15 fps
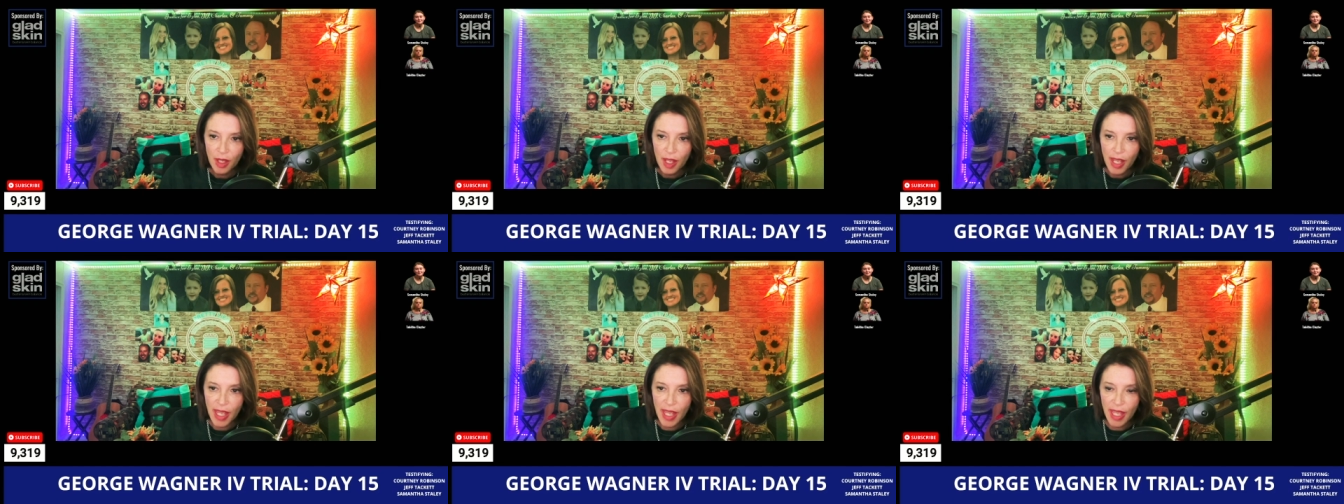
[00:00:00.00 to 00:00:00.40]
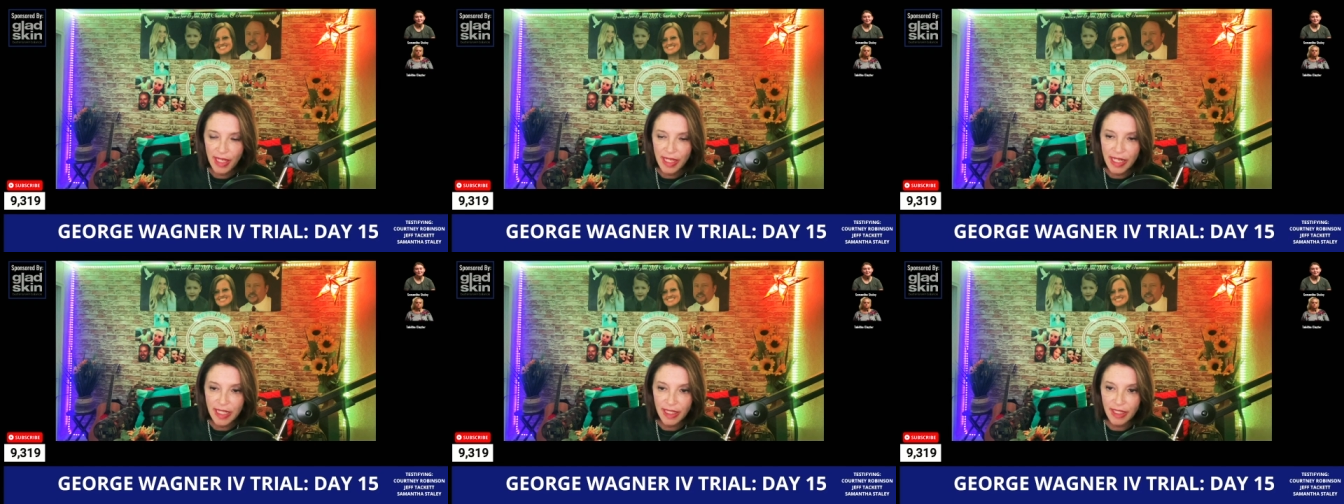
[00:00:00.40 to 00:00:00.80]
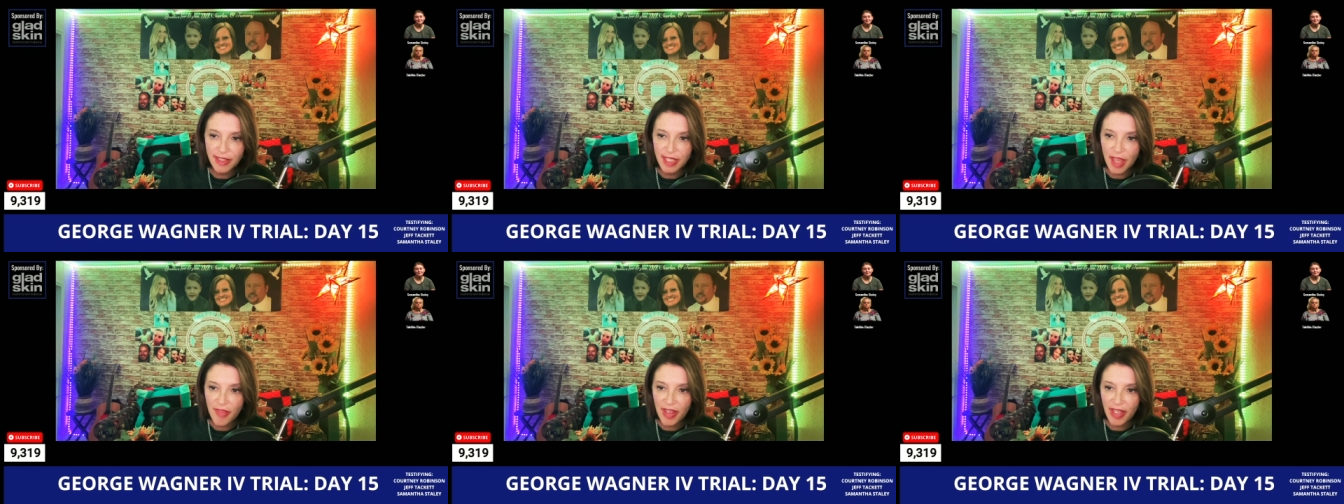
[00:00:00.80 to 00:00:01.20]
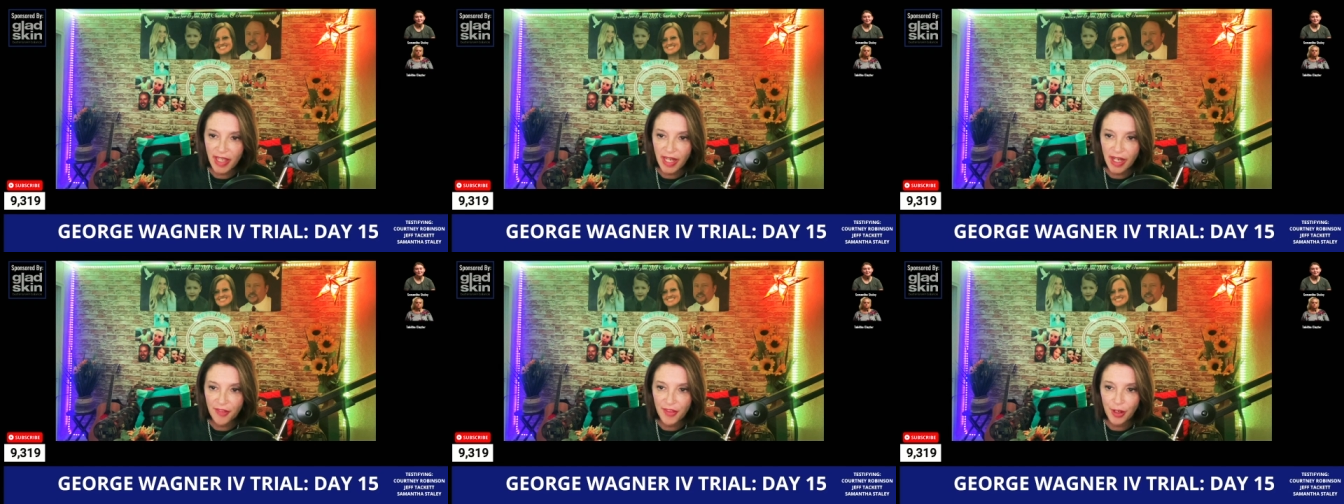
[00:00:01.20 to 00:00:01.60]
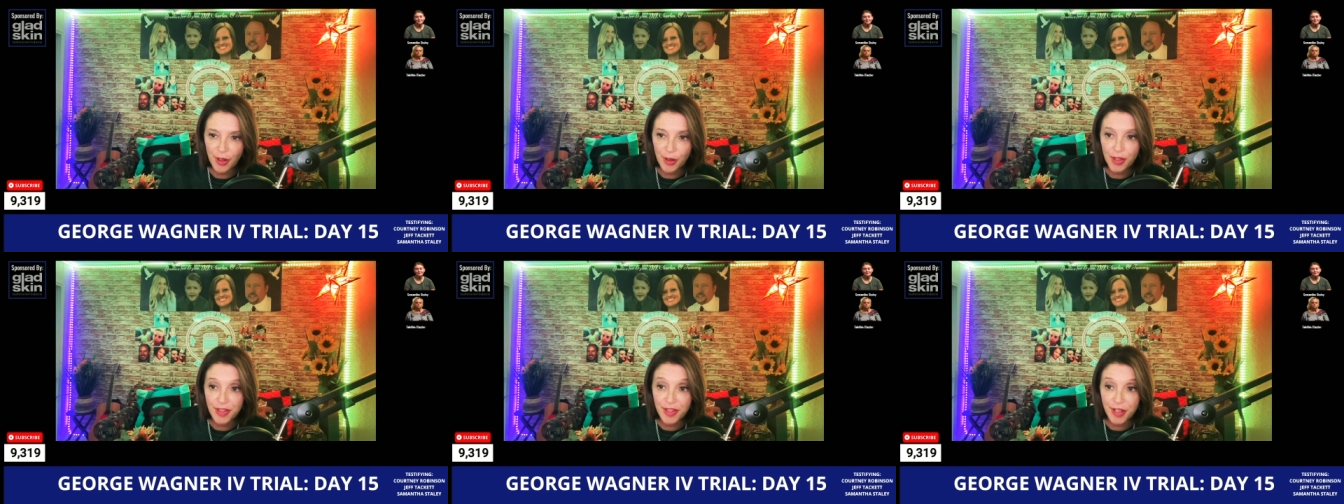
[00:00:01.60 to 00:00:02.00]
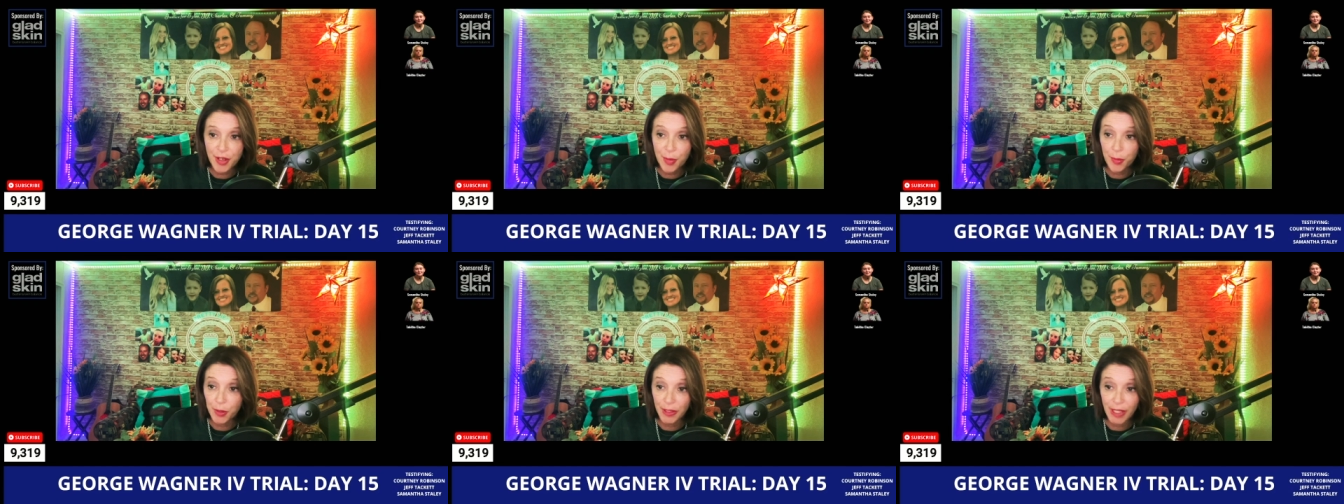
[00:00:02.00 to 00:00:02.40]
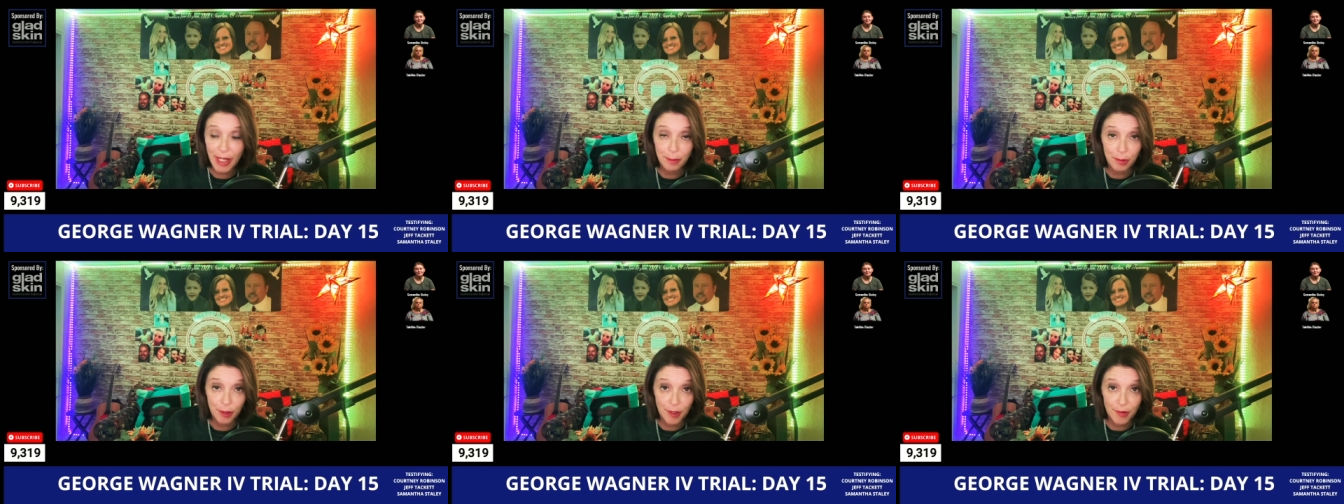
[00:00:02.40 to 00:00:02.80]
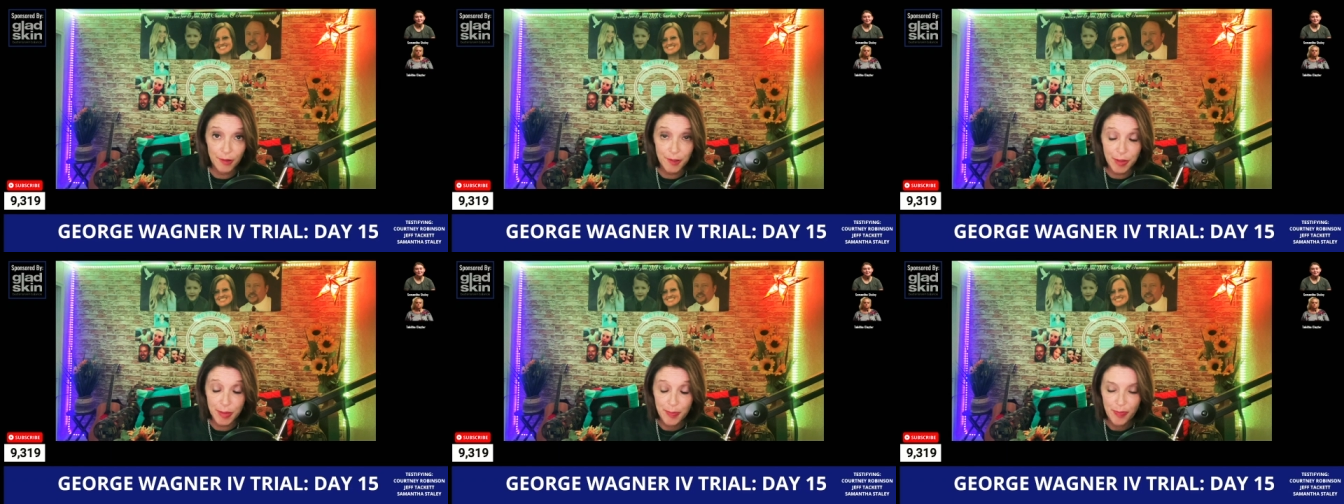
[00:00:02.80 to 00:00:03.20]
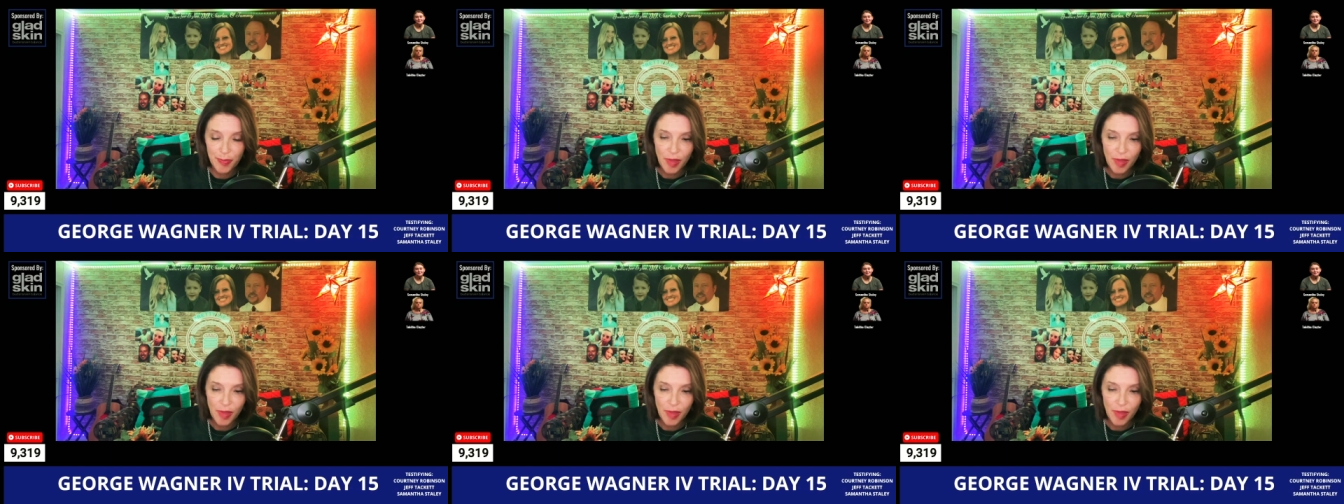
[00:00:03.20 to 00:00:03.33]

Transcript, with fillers: And he did say that Kenneth and Chris Sr. were like brothers.